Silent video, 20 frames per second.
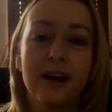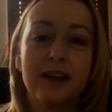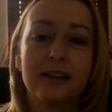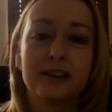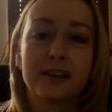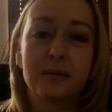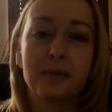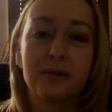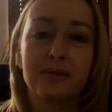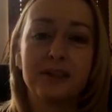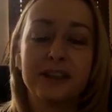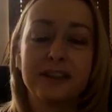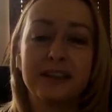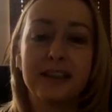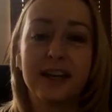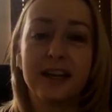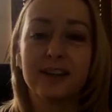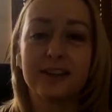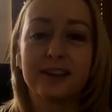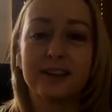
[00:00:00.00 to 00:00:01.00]
some of the
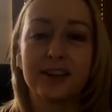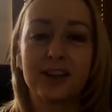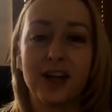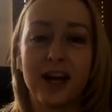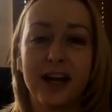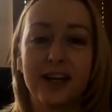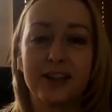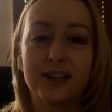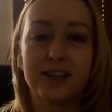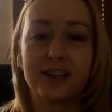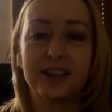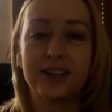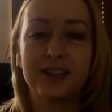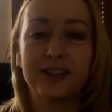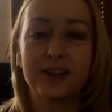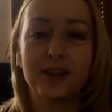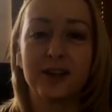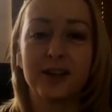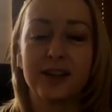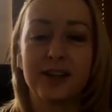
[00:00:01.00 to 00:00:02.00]
sales
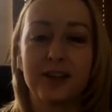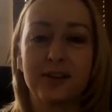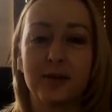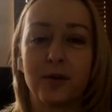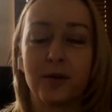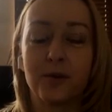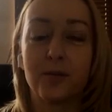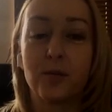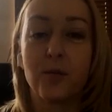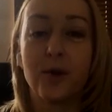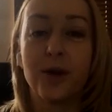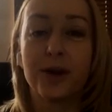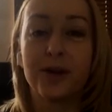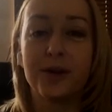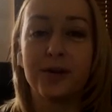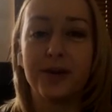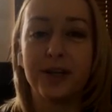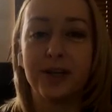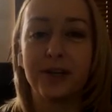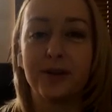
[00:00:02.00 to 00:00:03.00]
strategies on what
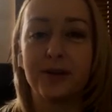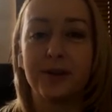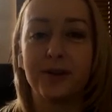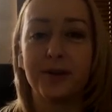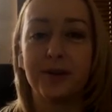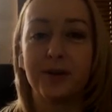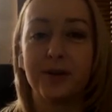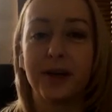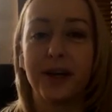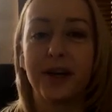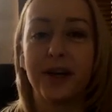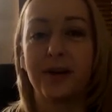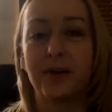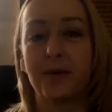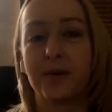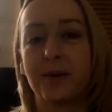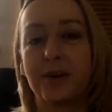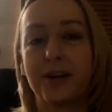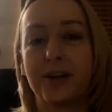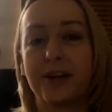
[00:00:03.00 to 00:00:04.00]
you need to do in
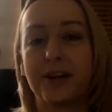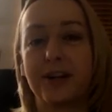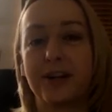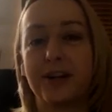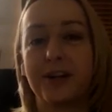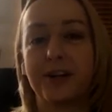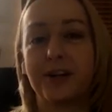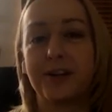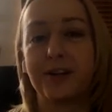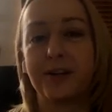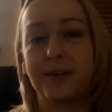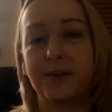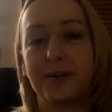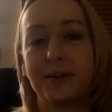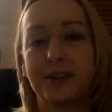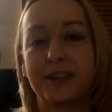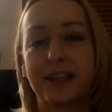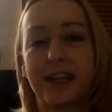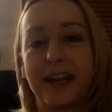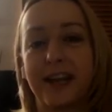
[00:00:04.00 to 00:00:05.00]
order to
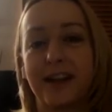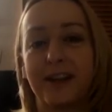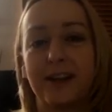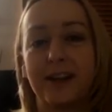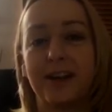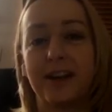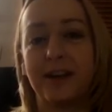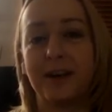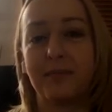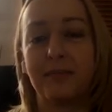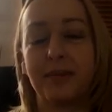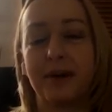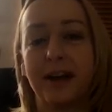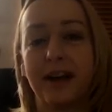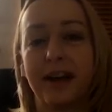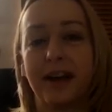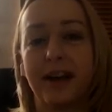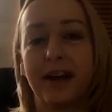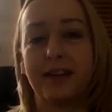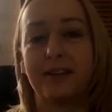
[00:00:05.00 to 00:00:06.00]
scale up
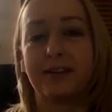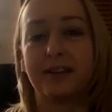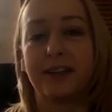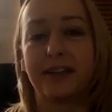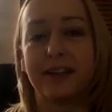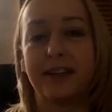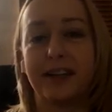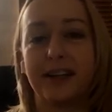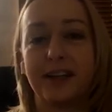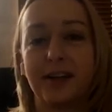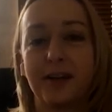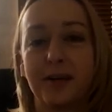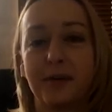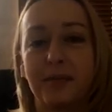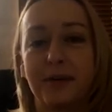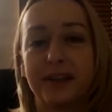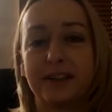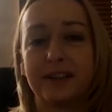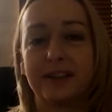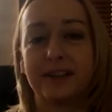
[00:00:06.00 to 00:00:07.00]
and really get your
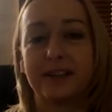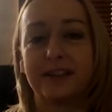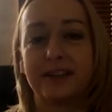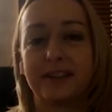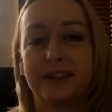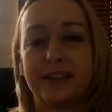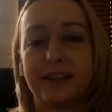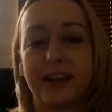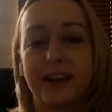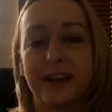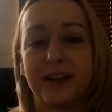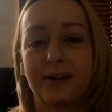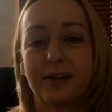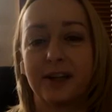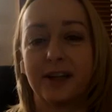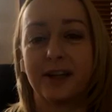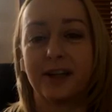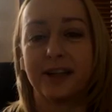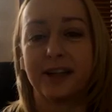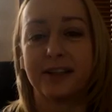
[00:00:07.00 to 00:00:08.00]
business
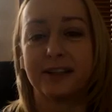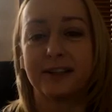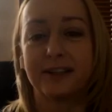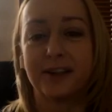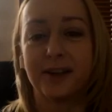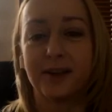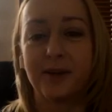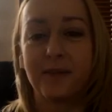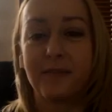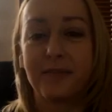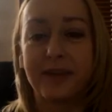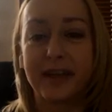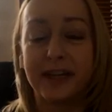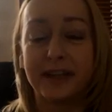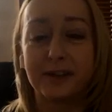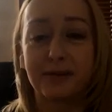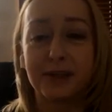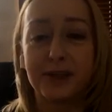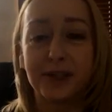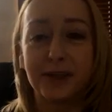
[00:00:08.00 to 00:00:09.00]
running. So,
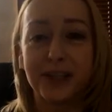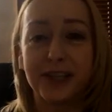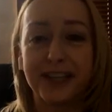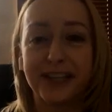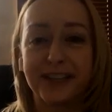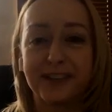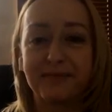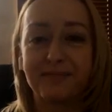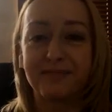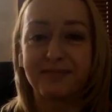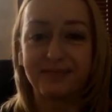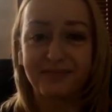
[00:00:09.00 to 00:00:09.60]
thanks for joining.